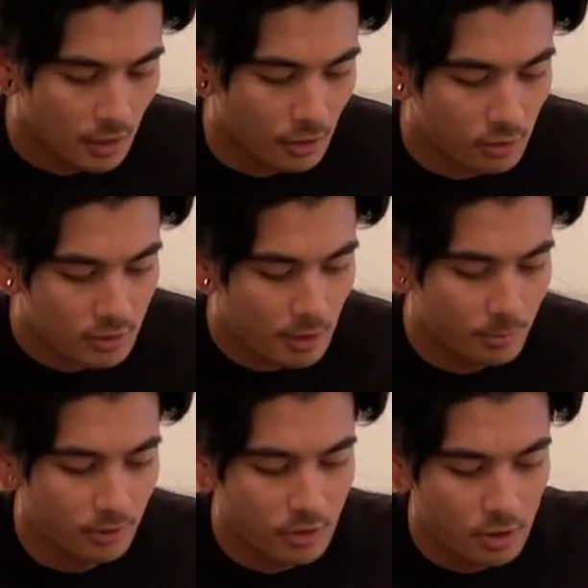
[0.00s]
I got a
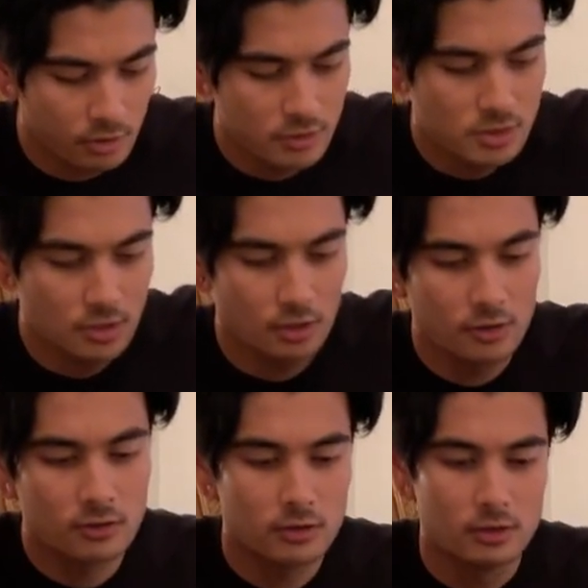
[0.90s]
couple of college
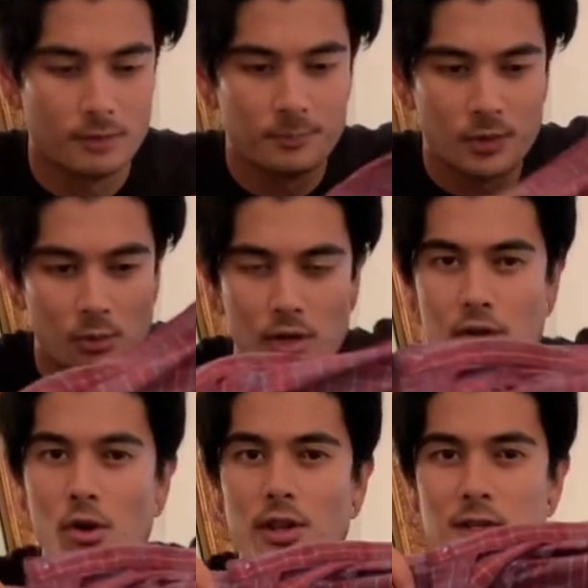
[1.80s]
shirts. What do you
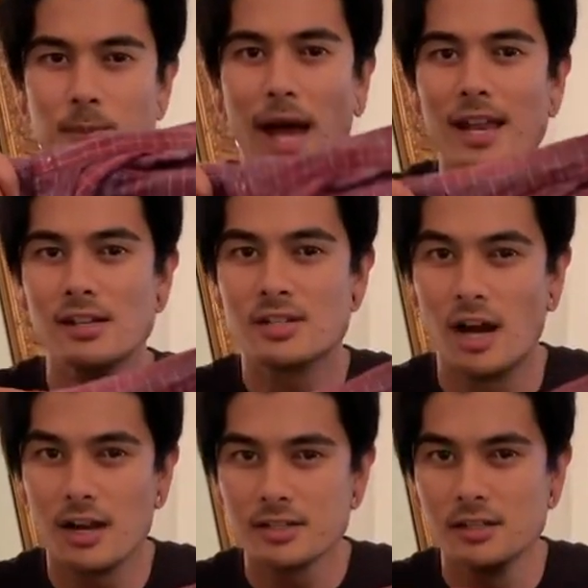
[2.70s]
call this pattern?
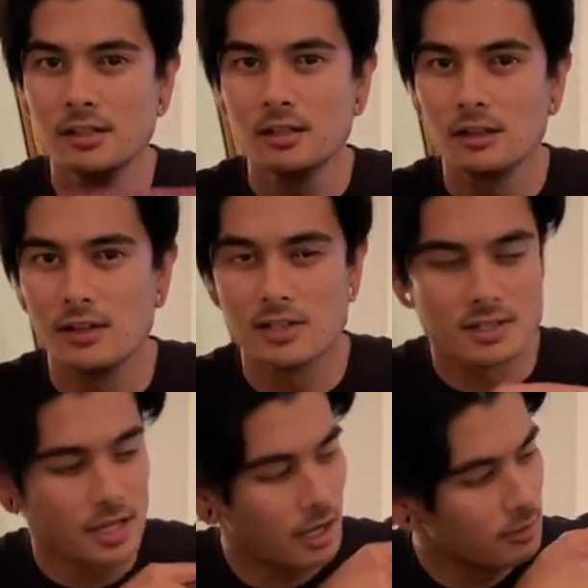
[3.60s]
Tartan? Is it
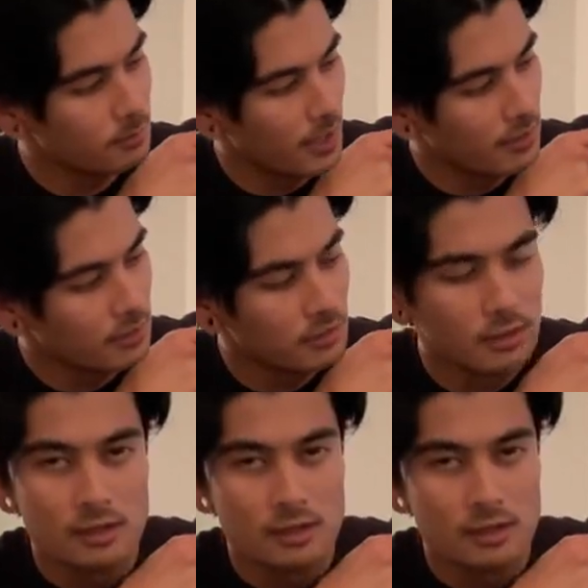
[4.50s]
tartan pattern?